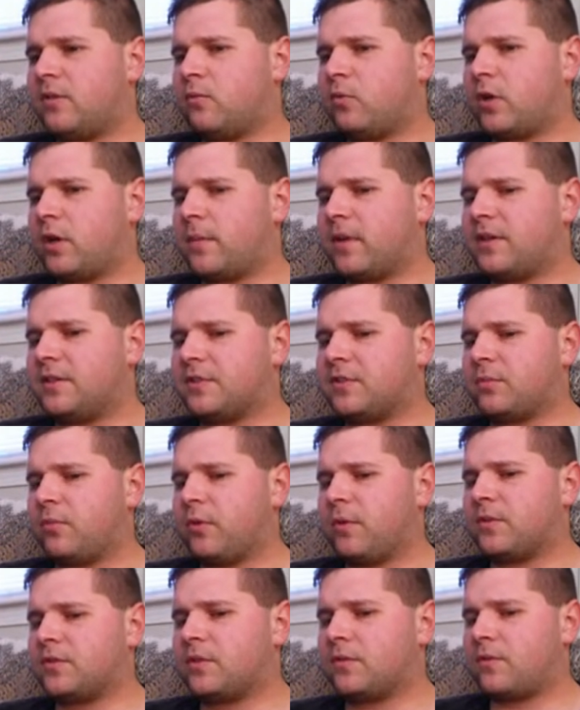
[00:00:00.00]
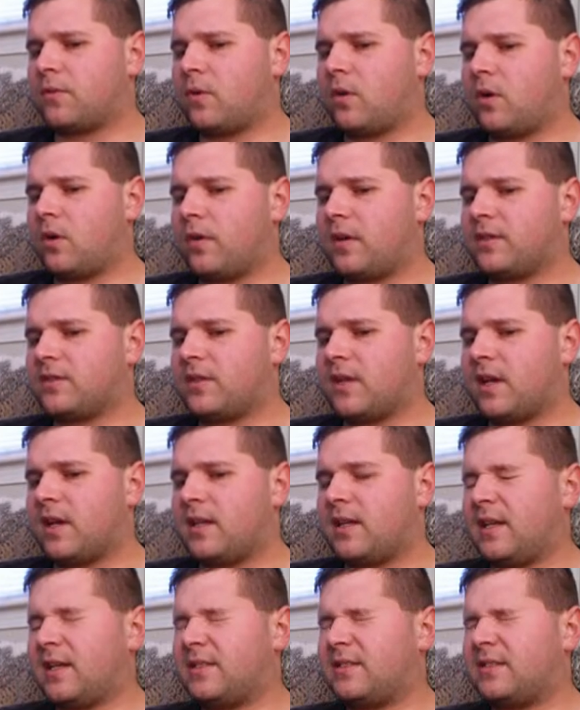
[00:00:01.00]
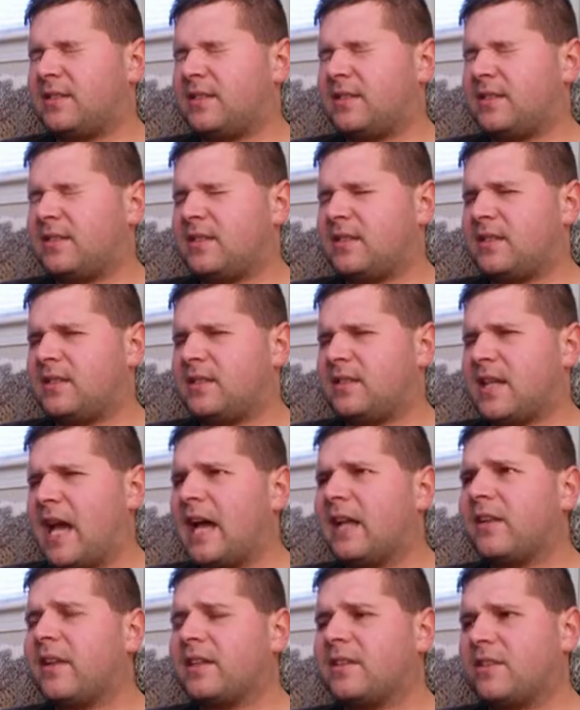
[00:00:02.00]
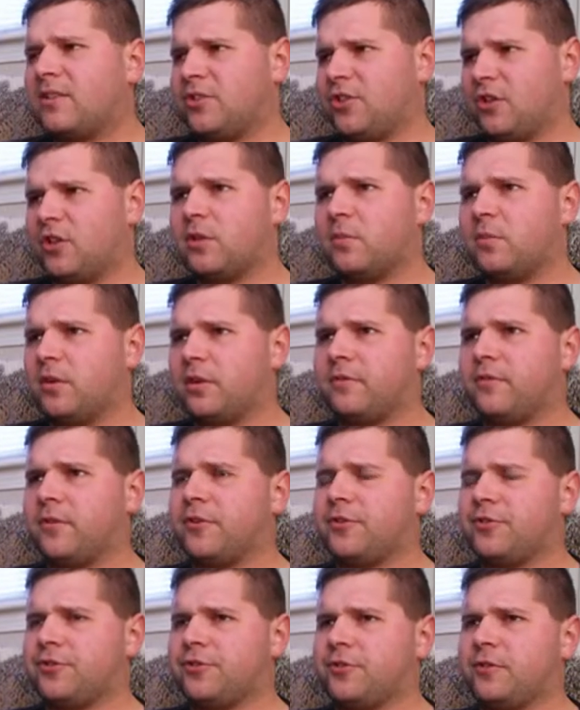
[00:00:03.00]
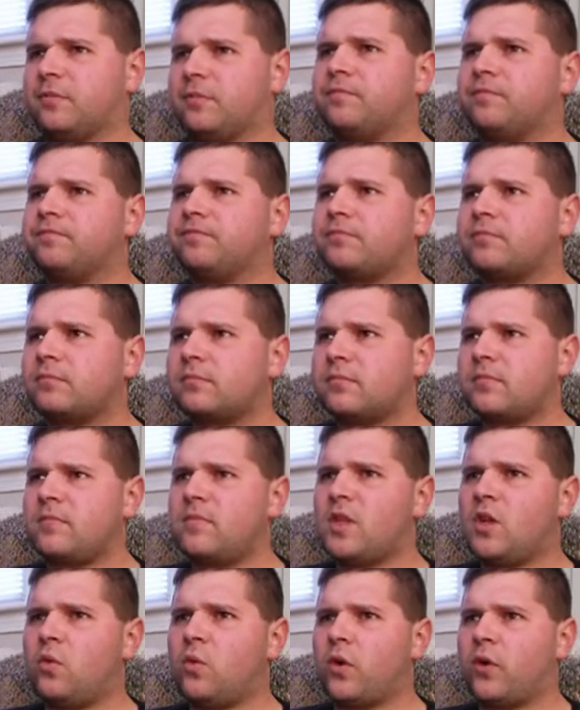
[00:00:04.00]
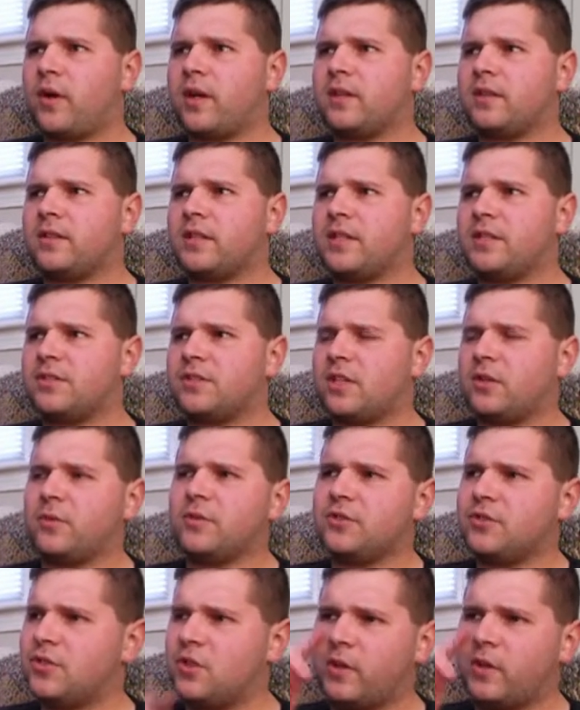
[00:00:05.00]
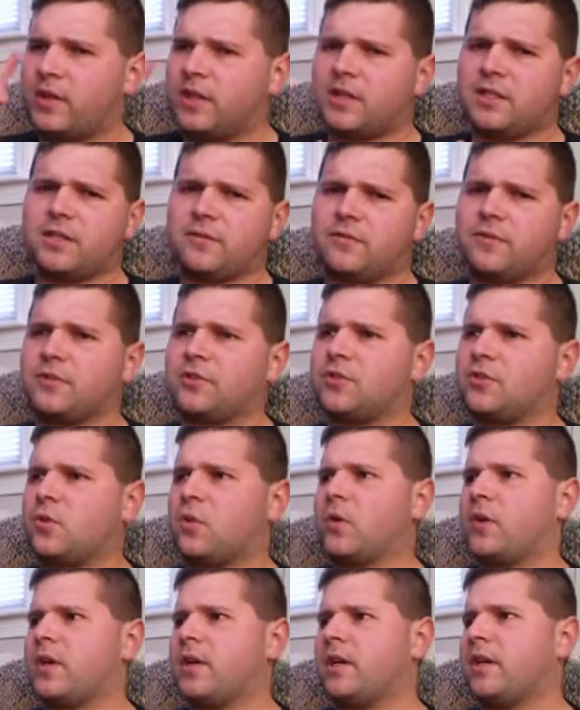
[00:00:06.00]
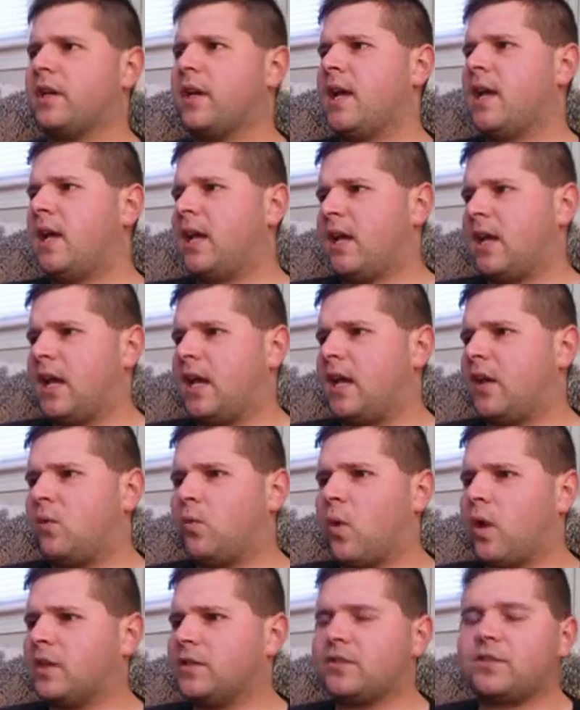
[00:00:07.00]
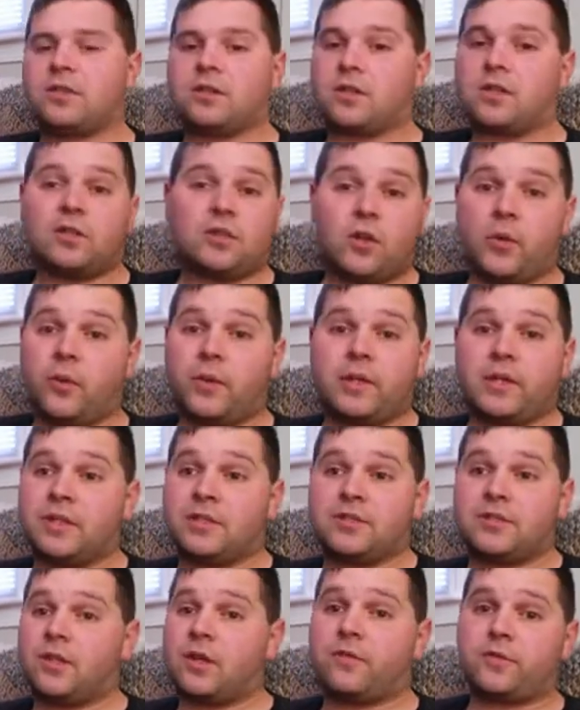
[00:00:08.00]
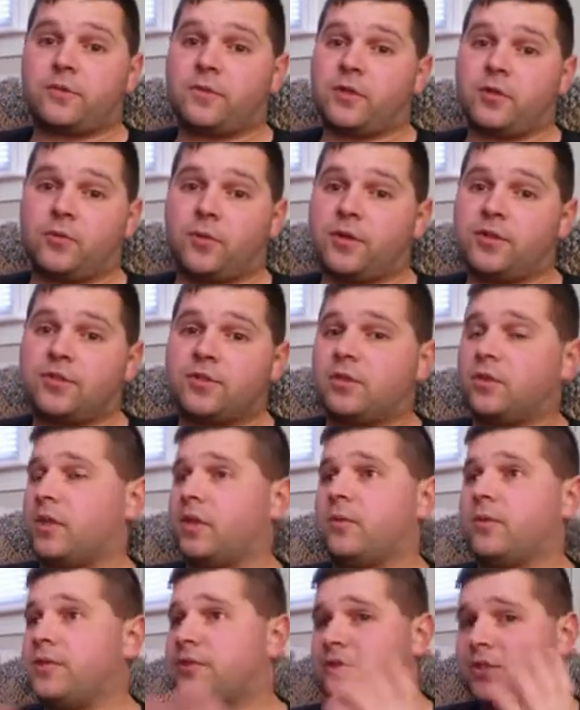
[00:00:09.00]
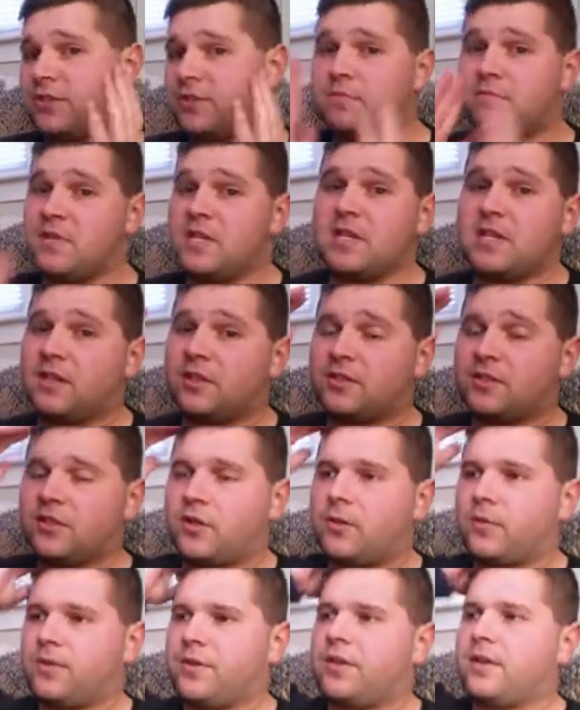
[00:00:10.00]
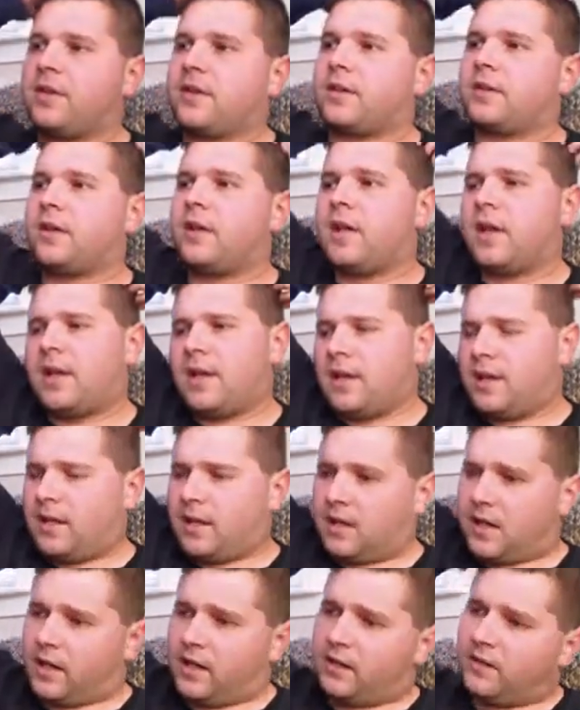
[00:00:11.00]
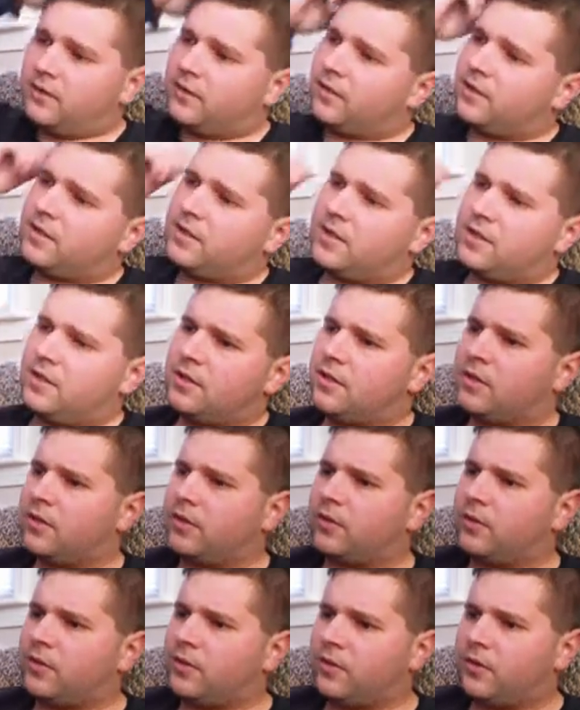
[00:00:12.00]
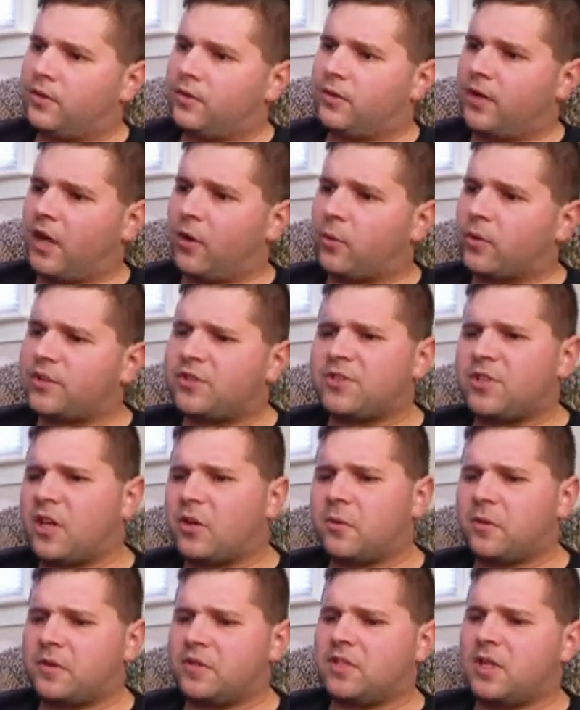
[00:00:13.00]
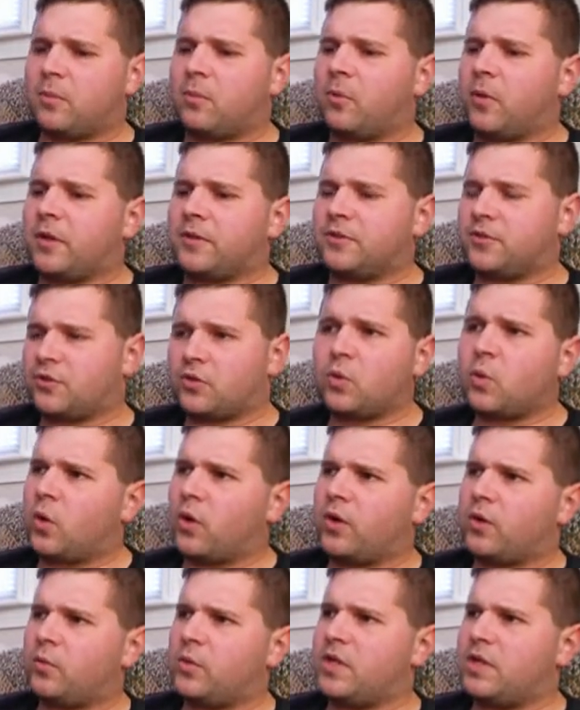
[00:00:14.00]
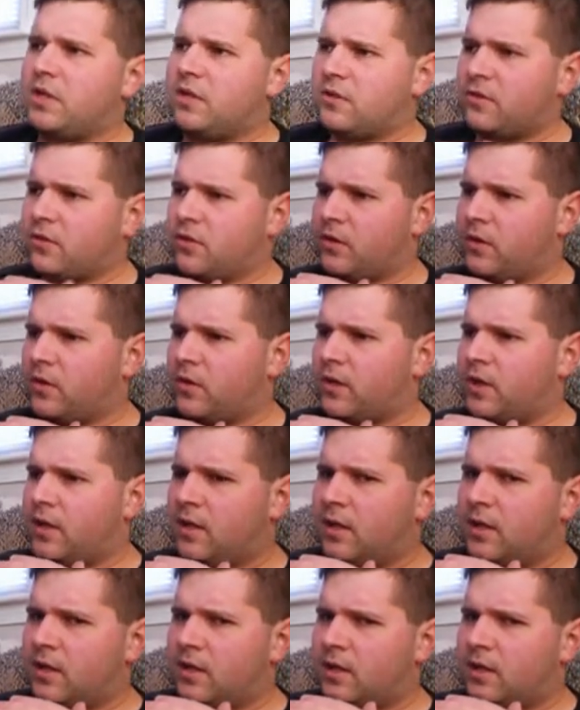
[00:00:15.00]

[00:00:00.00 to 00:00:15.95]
one of my disappointments overall is that it's not like the Jungle Book version, where at least it was doing a different story, and it wasn't cloning itself from the original. It was just being its own thing. And I think here, they were stuck with a double-edged sword. We either